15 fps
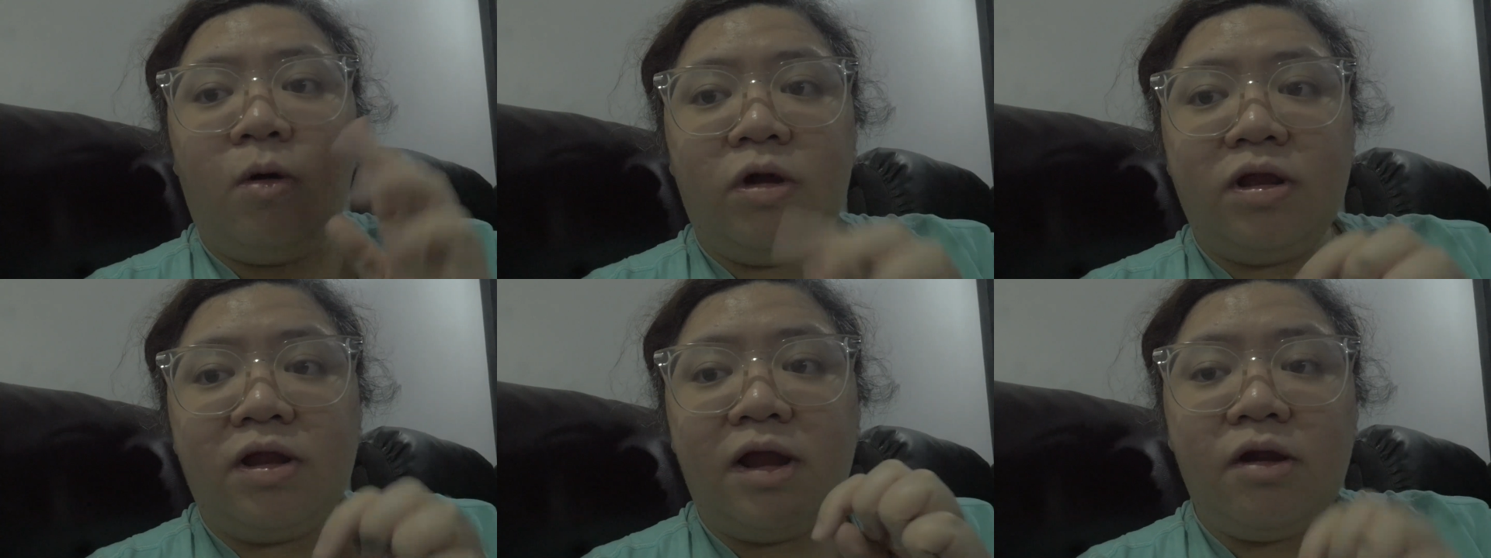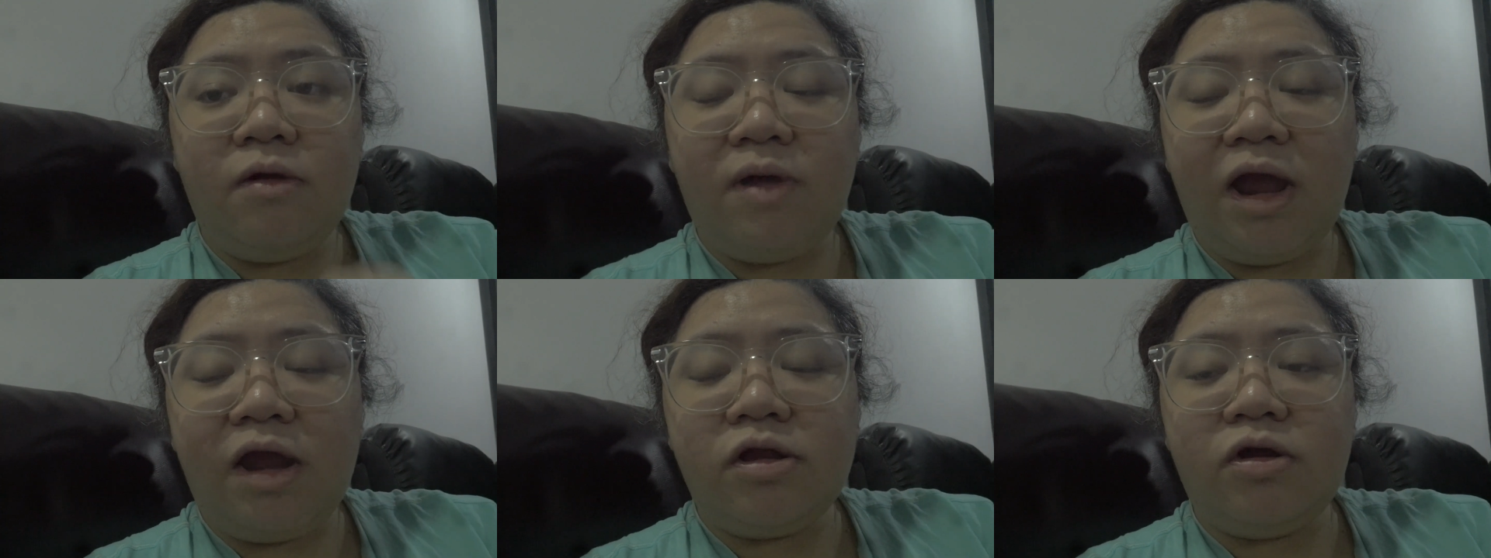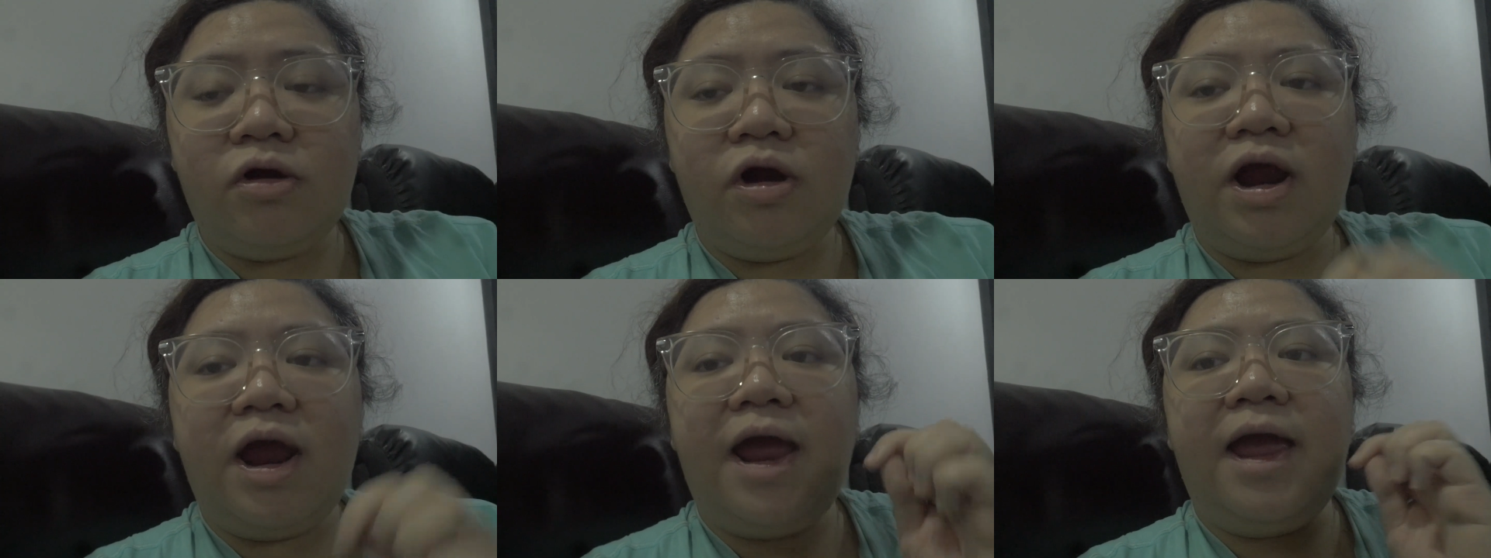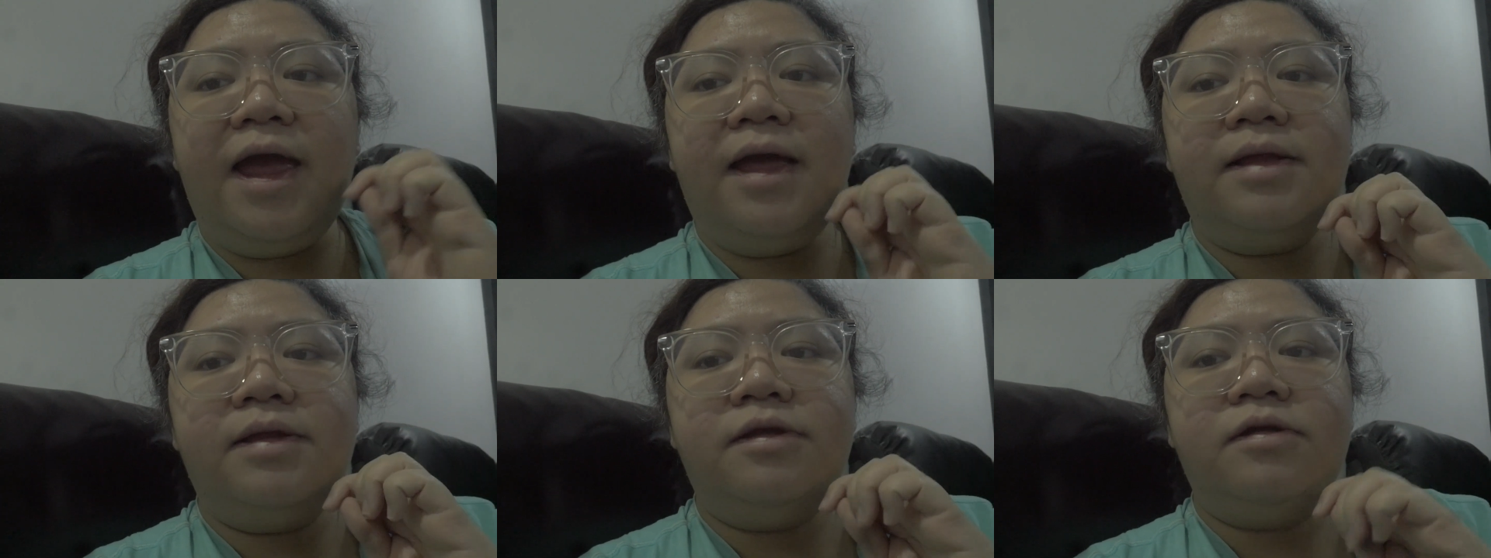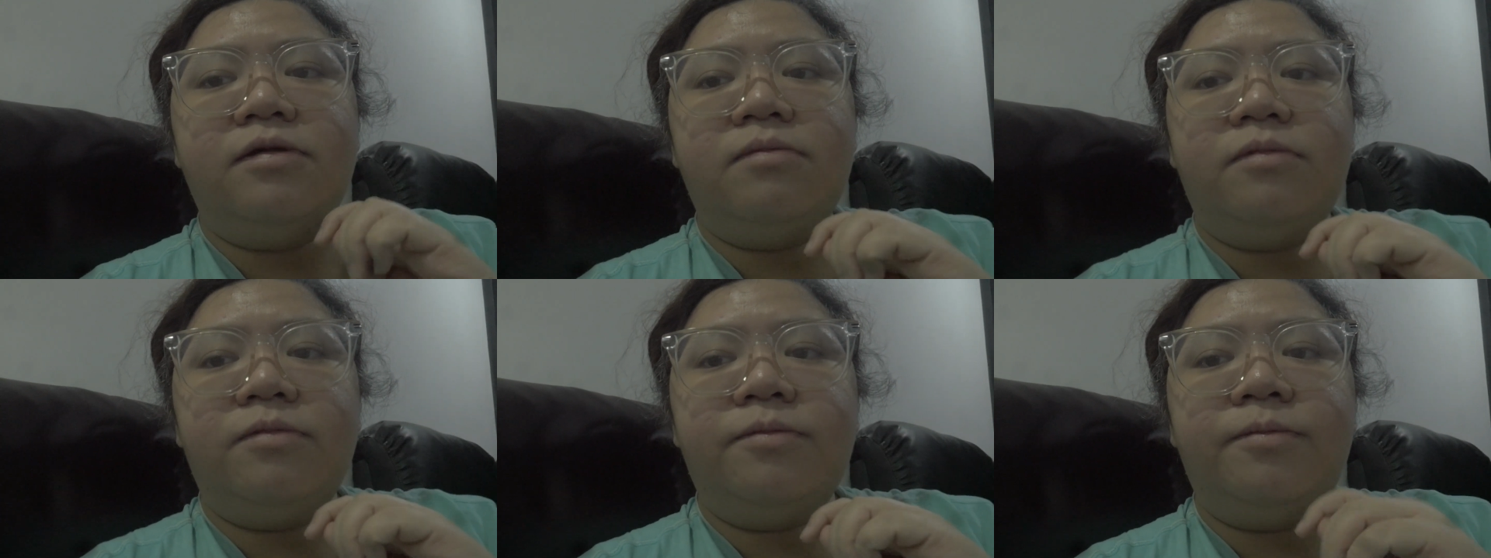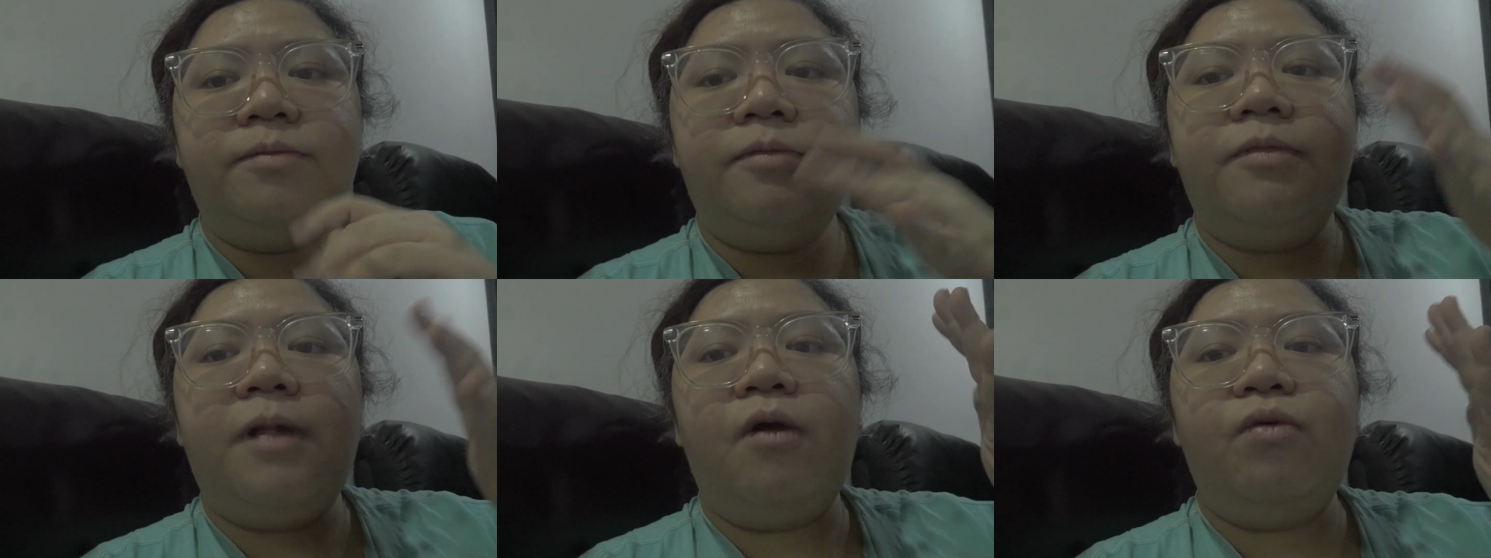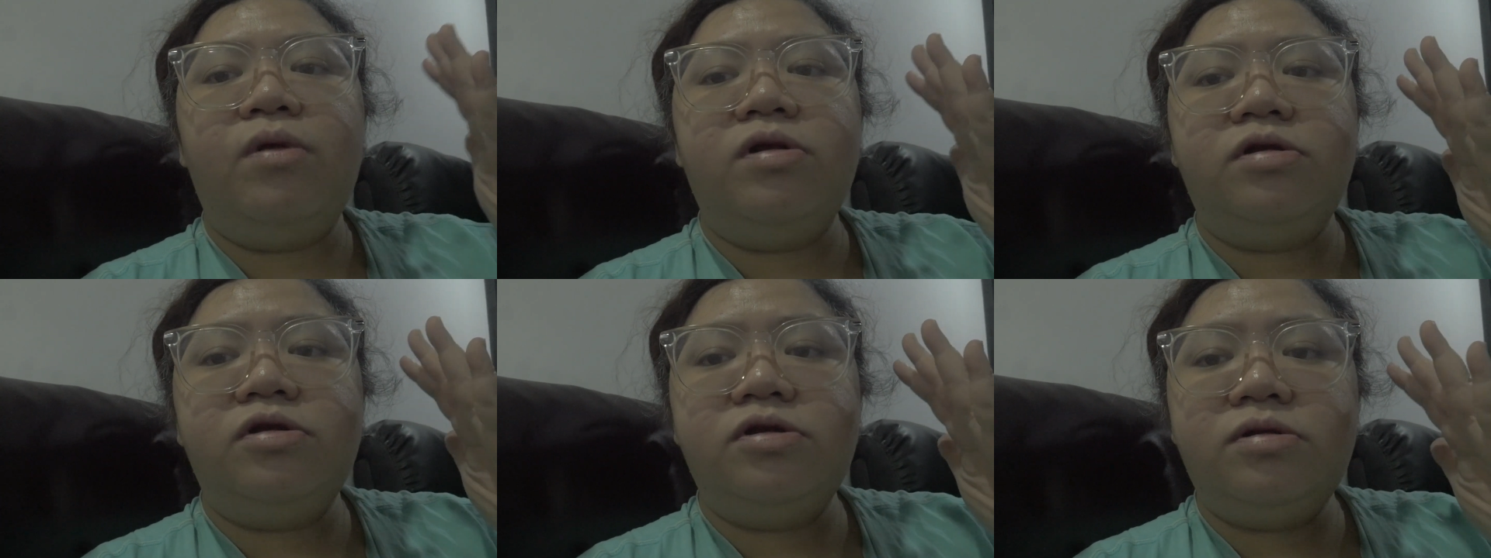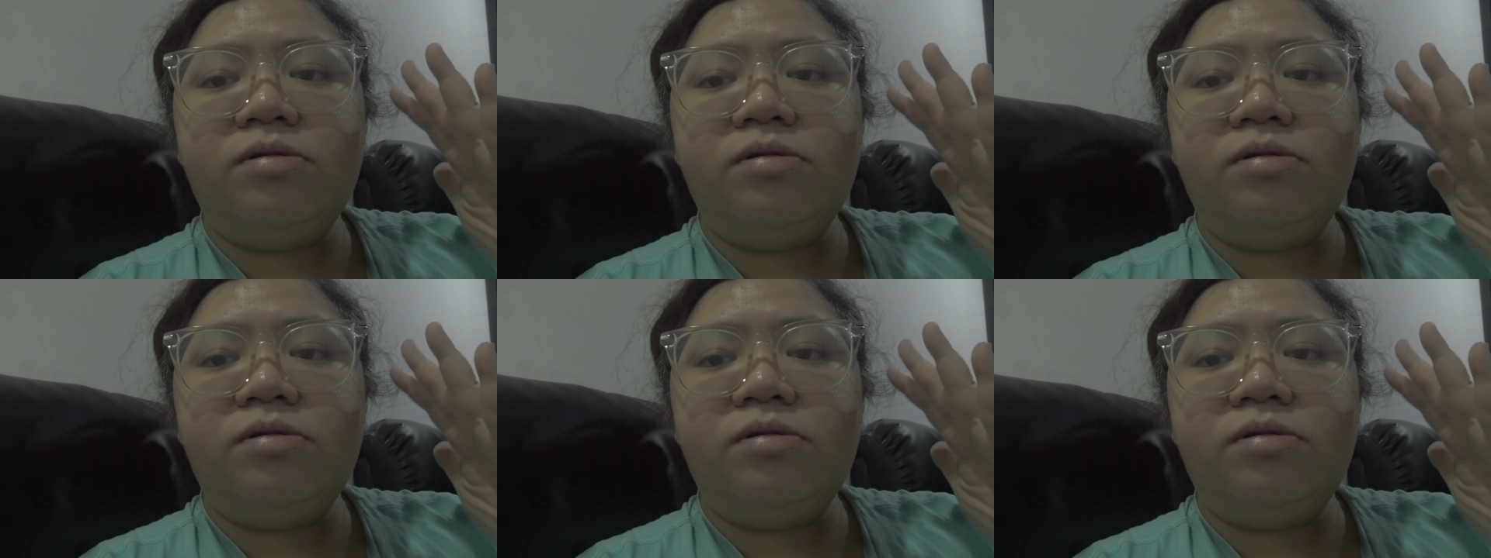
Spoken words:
content creator and I will